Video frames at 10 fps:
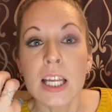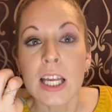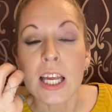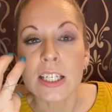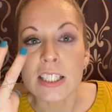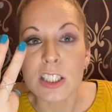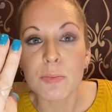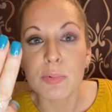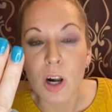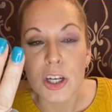And is the
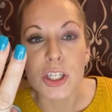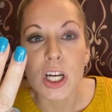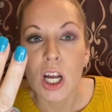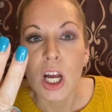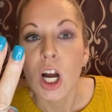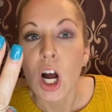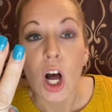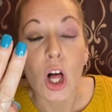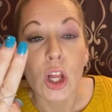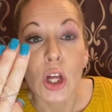brush
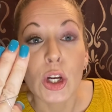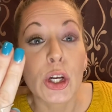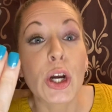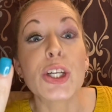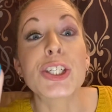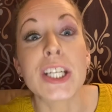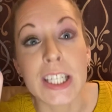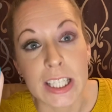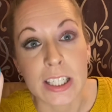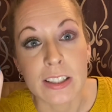all
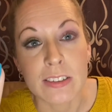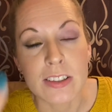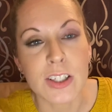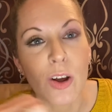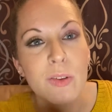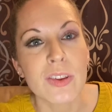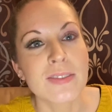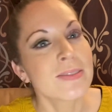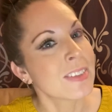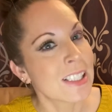cushiony? So
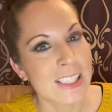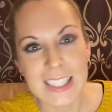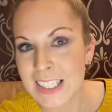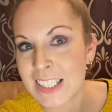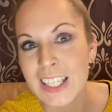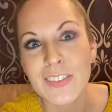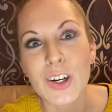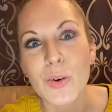let's give it a